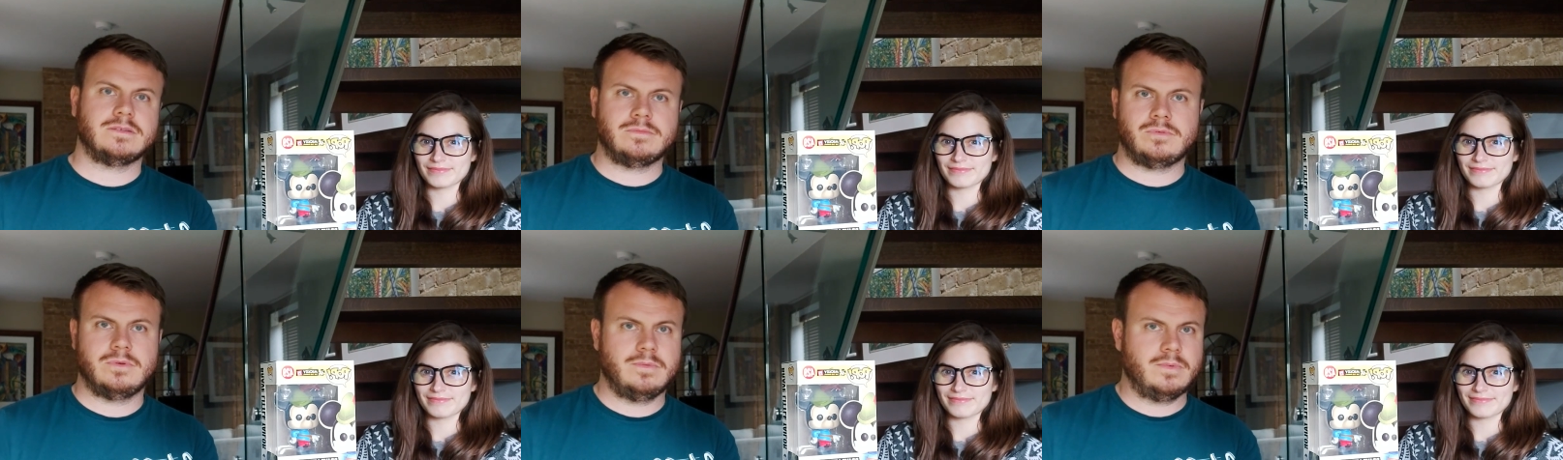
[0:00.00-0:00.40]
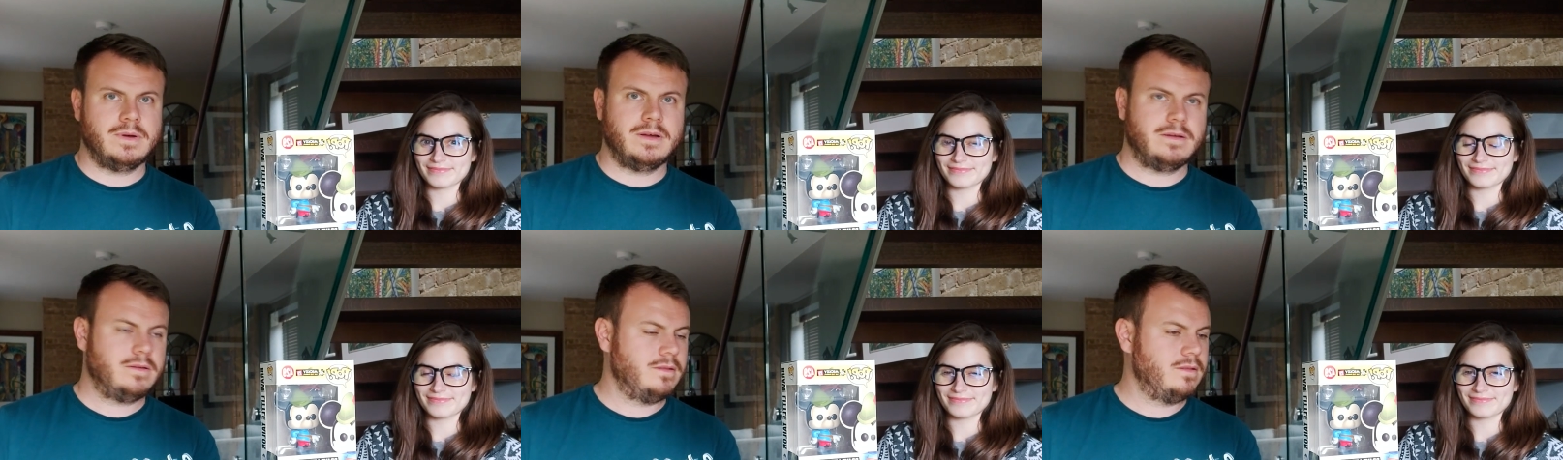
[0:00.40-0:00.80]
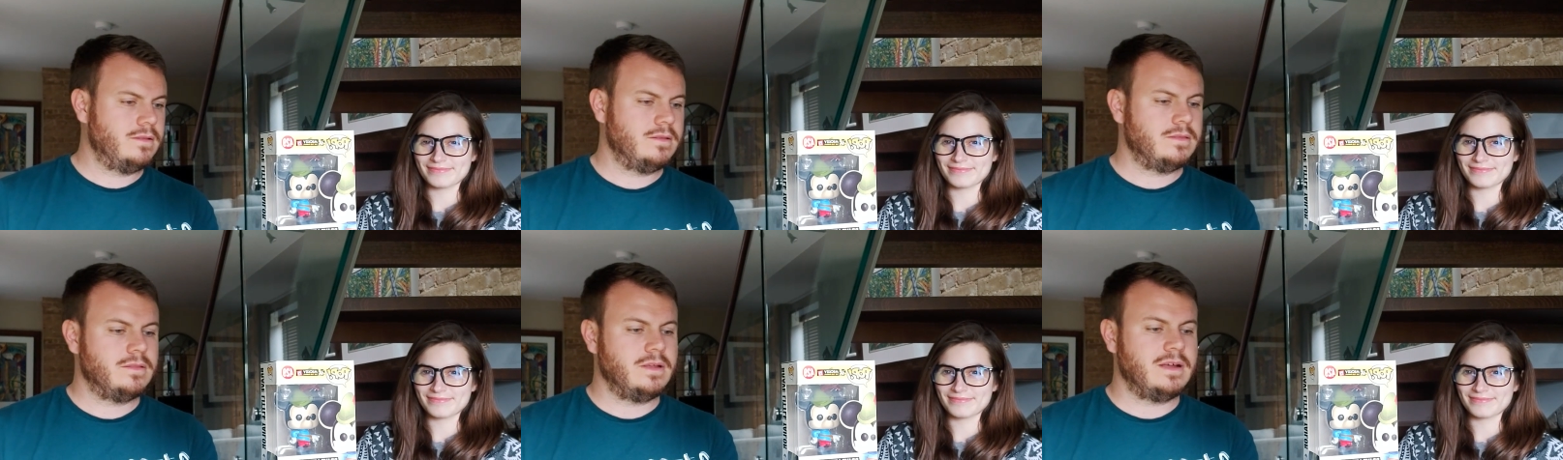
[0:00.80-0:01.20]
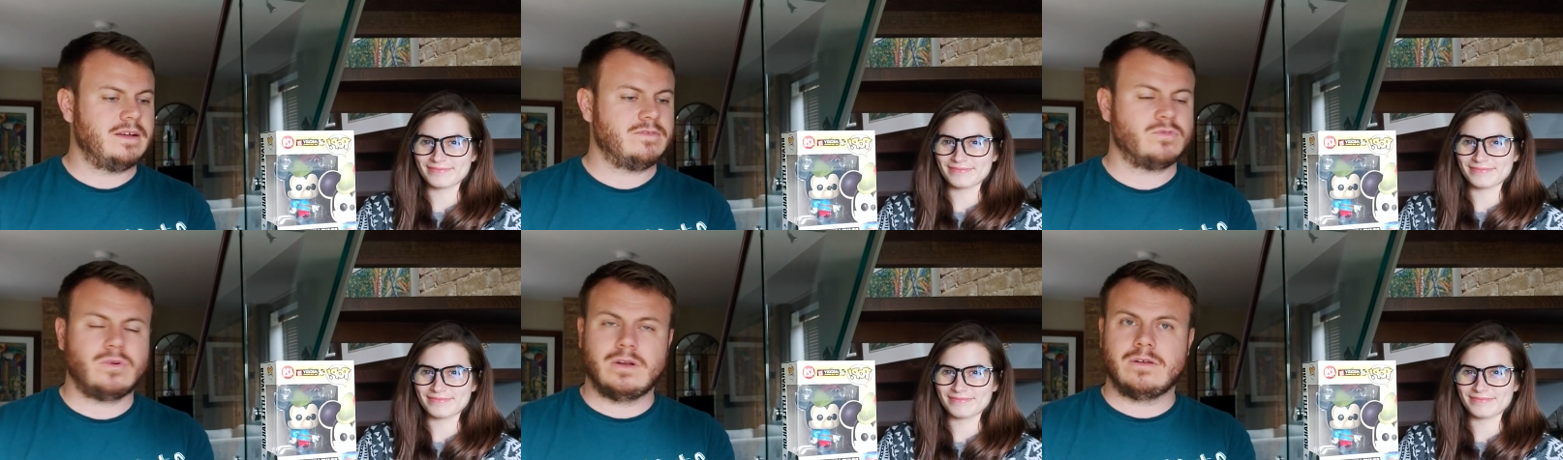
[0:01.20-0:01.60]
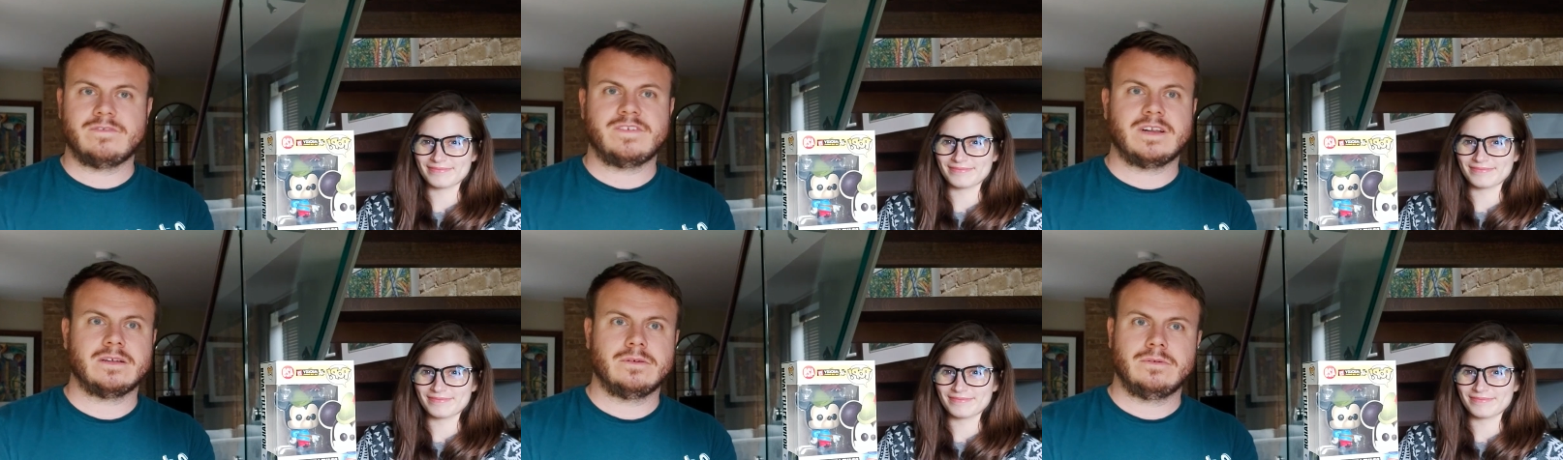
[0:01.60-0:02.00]
Speaker 1: to the point where they have quite a lot
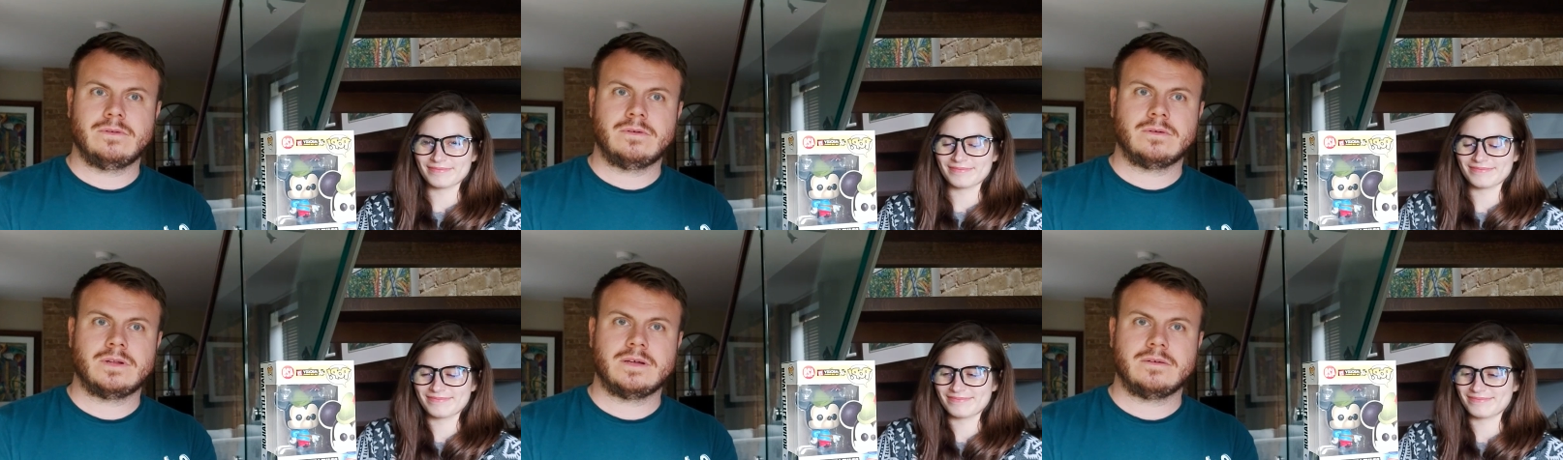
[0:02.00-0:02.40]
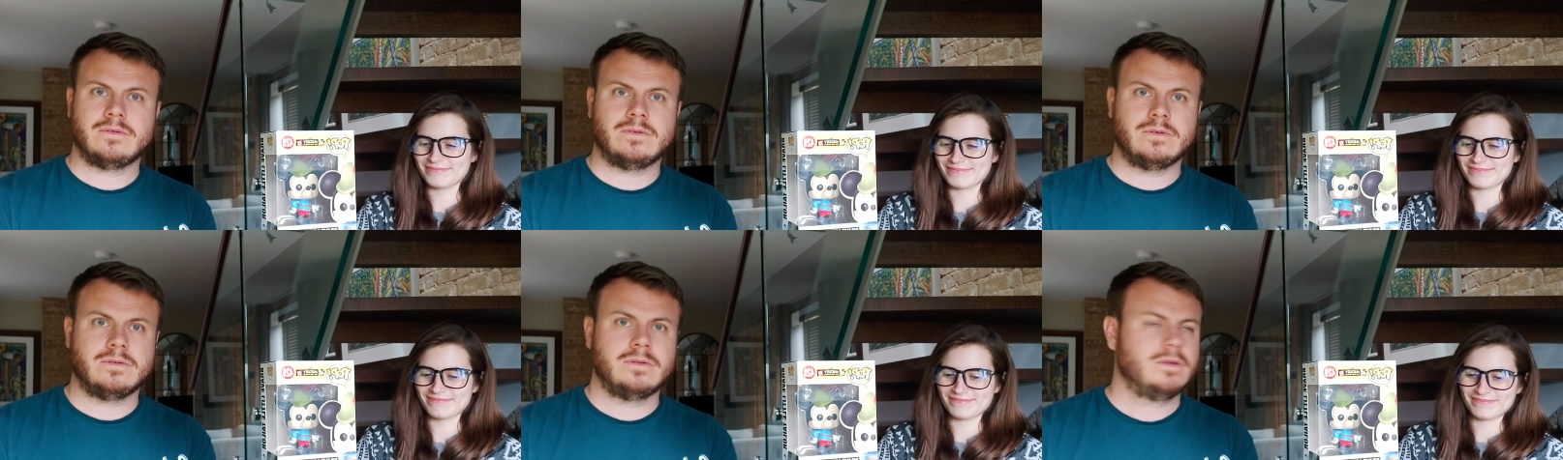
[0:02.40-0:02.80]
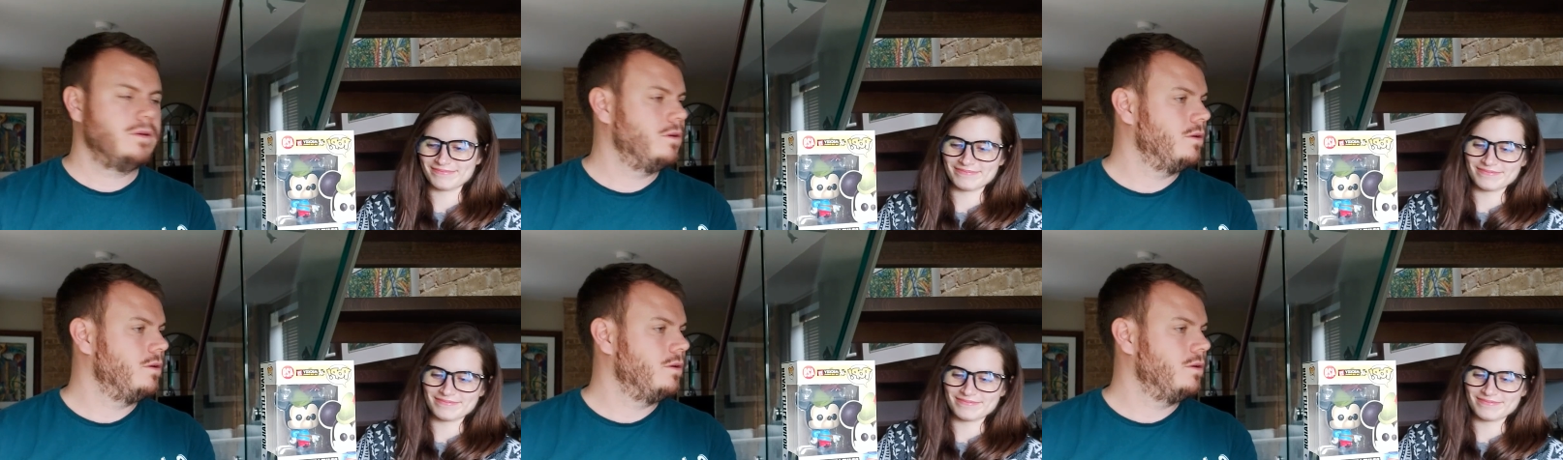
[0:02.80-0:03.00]
of value on later on.